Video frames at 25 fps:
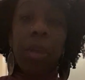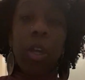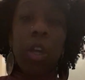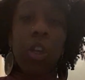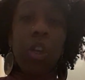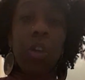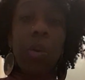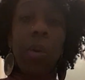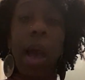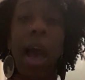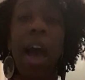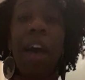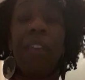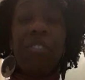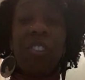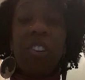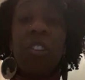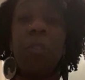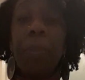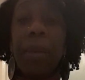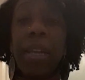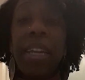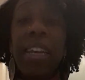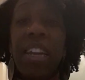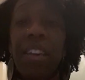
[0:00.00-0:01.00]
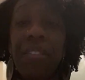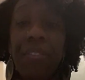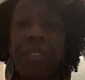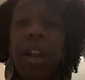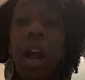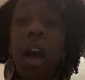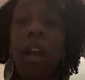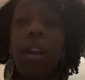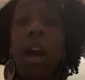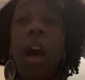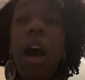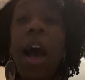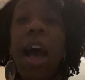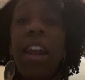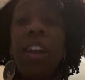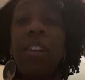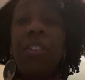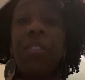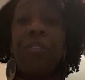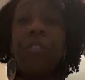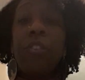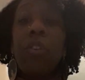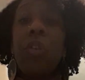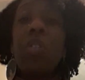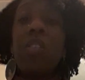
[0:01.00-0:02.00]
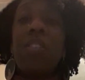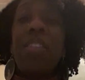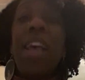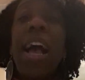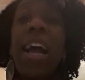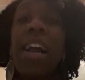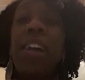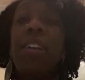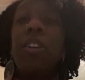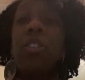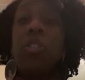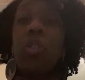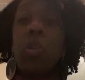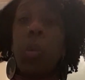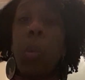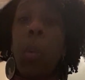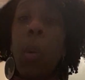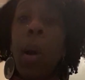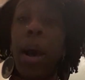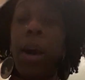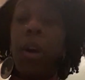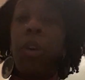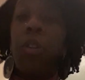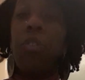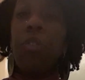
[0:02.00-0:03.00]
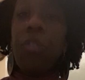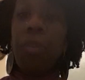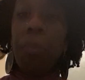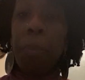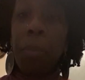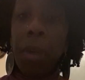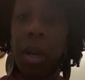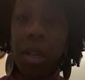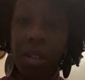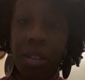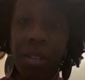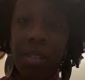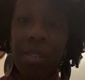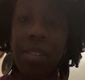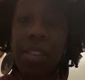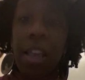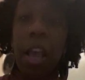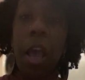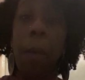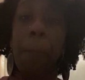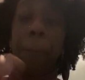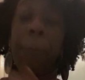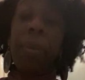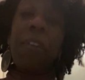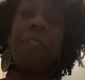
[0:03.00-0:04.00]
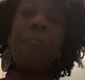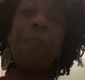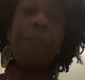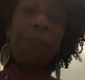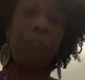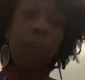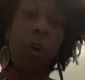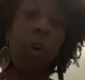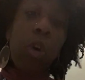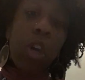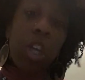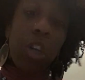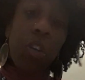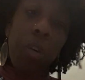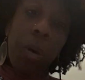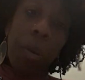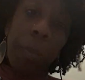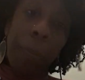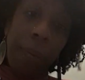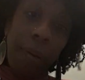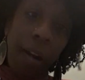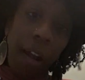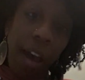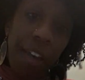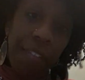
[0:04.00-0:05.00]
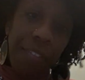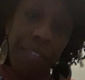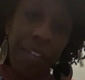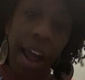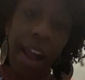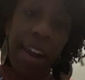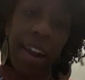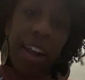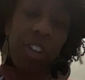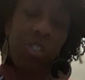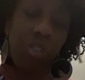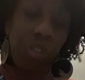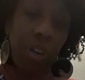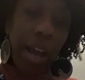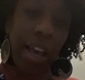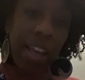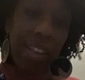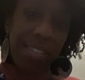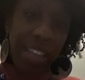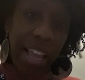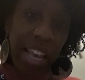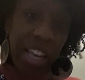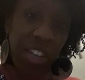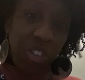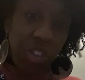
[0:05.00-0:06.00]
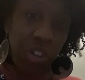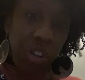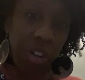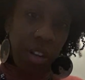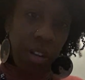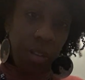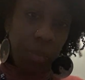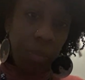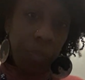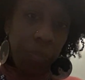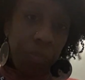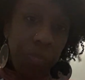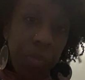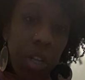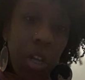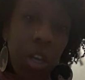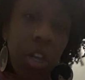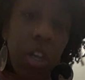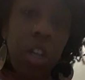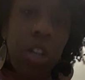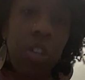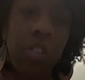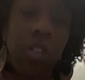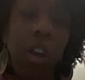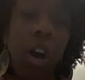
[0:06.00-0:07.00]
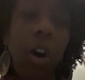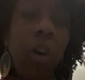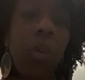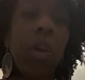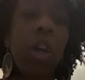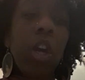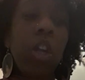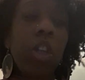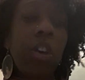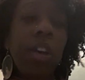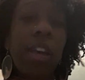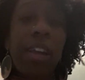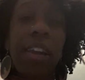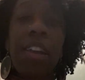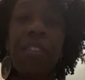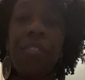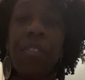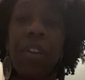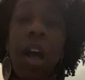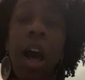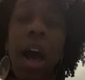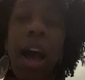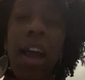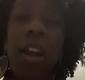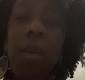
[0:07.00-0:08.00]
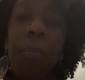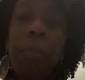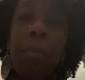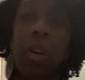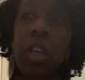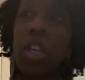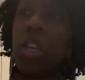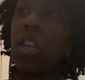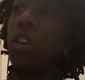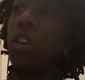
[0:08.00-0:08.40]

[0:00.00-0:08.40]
you have to have been living on the island for exactly 12 months before you apply for that naturalization. So you can live on the island, but you